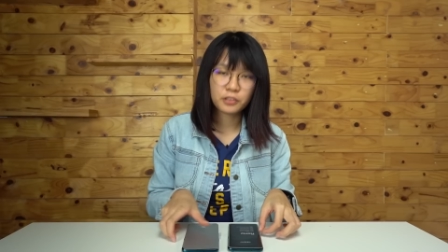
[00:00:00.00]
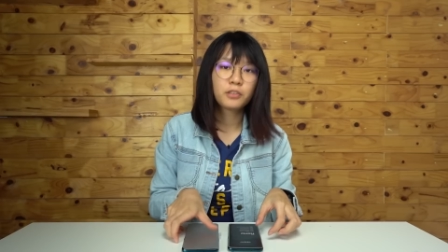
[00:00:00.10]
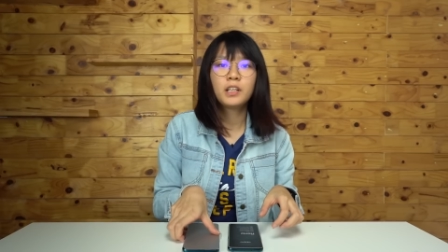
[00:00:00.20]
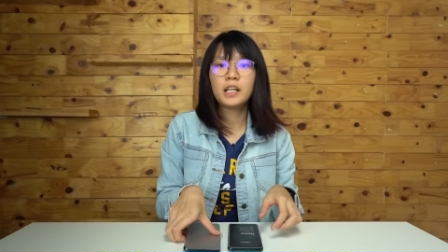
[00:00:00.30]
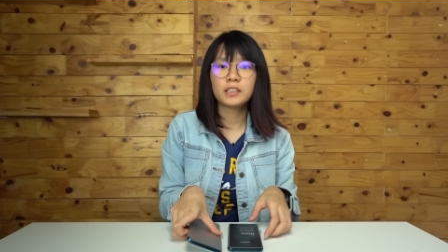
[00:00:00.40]

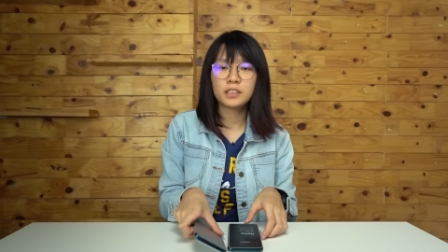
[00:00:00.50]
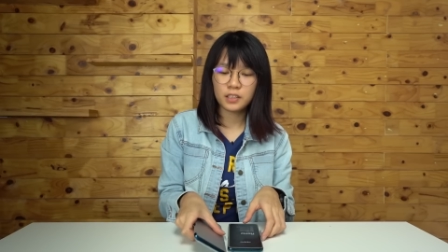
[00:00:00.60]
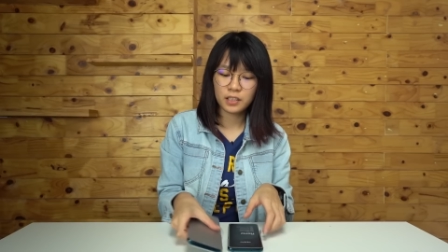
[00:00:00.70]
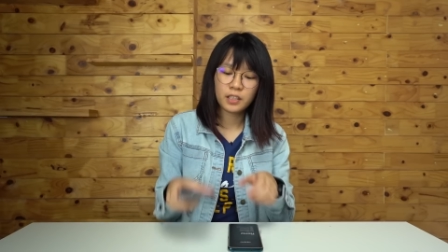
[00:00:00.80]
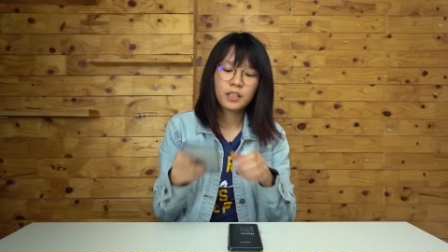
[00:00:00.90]
so
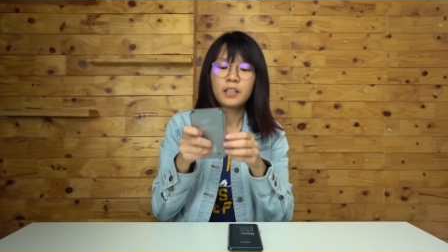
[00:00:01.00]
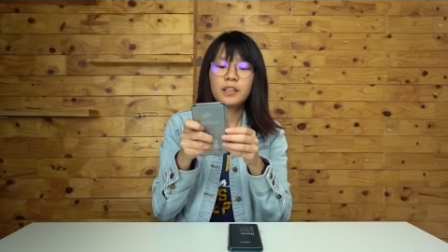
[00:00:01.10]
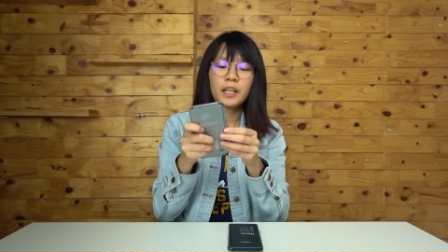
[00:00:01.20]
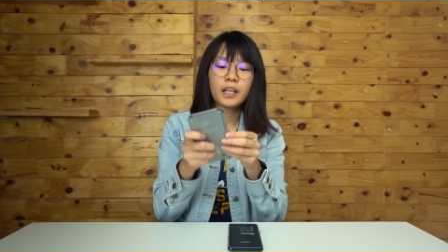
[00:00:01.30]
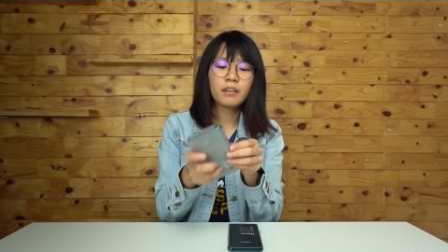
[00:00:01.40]
let's
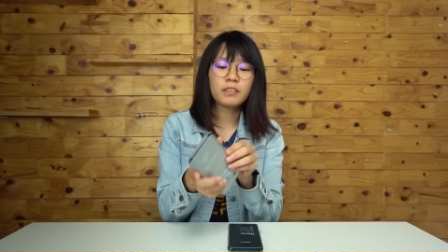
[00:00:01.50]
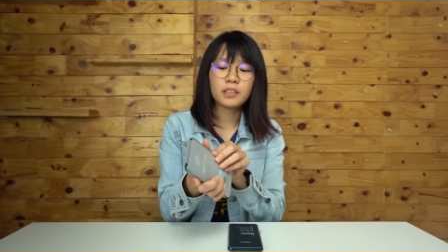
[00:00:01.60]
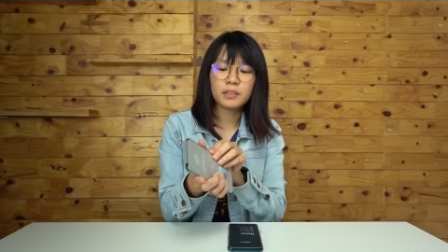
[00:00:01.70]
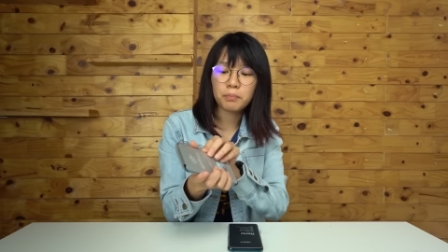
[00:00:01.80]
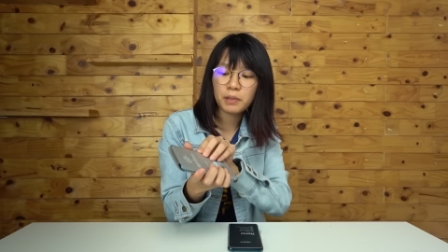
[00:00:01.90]
take out
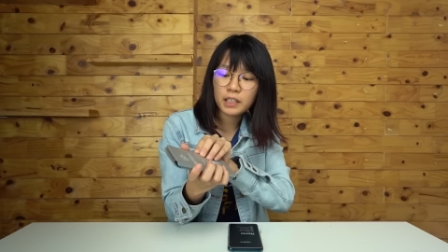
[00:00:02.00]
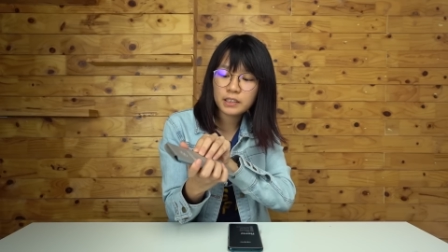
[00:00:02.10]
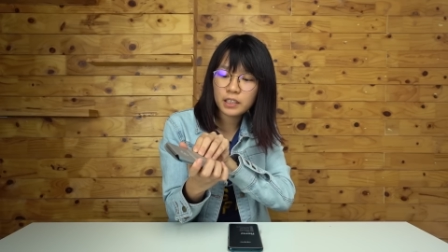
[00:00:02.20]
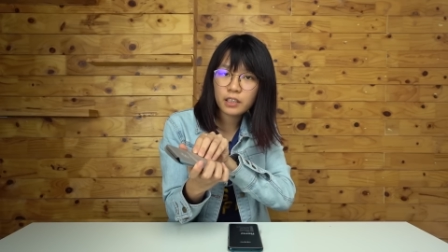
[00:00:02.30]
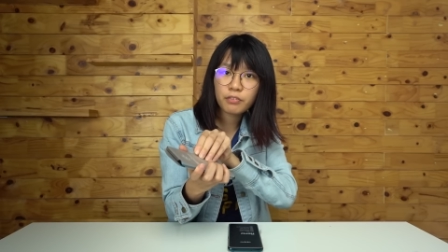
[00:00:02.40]
the
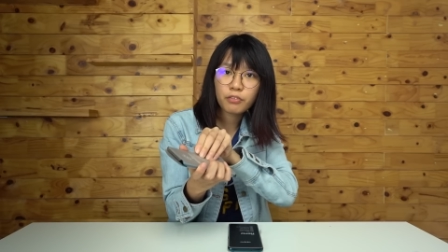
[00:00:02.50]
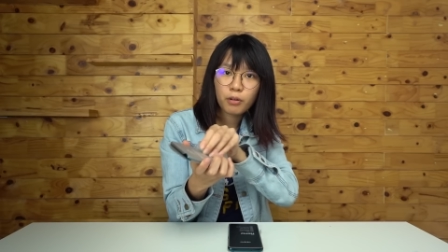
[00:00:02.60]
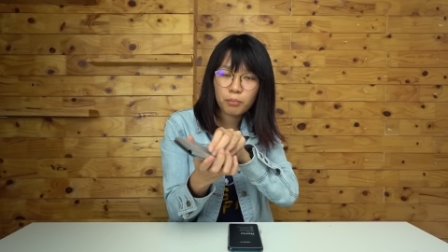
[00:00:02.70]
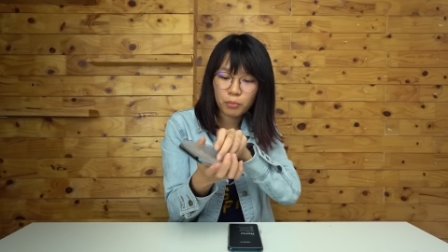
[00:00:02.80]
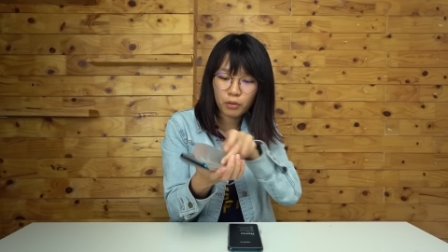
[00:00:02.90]
plastic
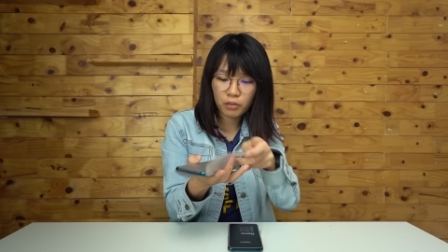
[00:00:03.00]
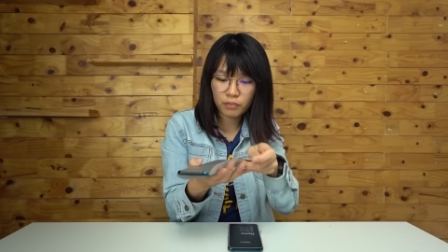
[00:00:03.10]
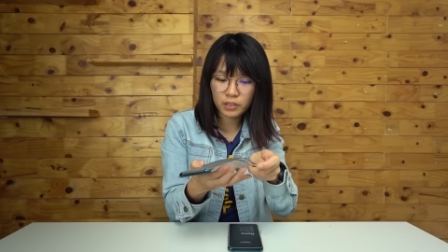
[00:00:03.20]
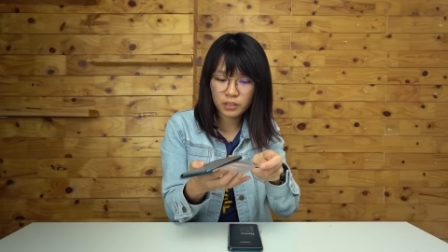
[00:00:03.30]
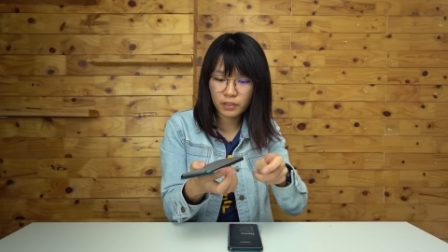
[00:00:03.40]
from both
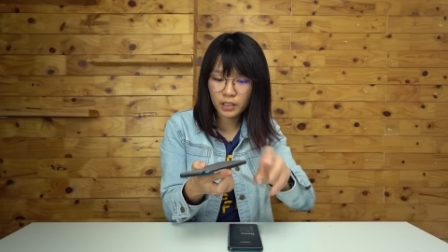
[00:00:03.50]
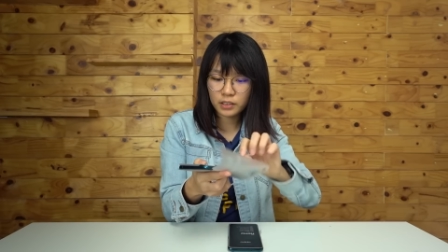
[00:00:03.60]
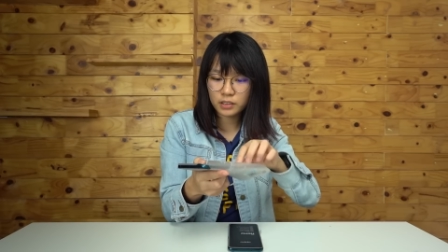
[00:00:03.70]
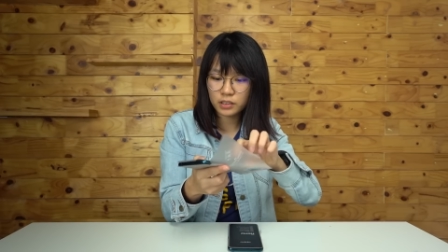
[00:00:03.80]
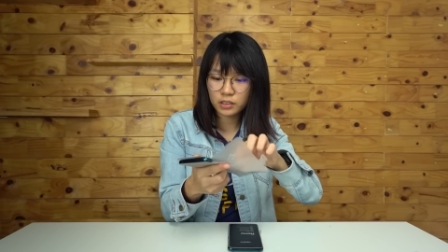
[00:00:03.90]
of the
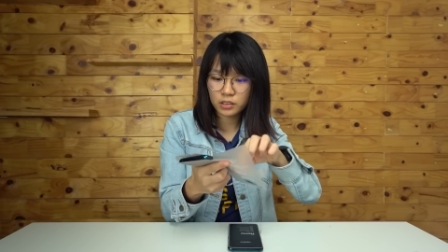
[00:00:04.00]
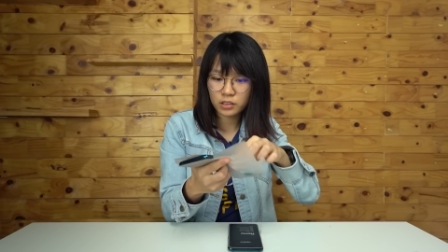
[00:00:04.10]
device.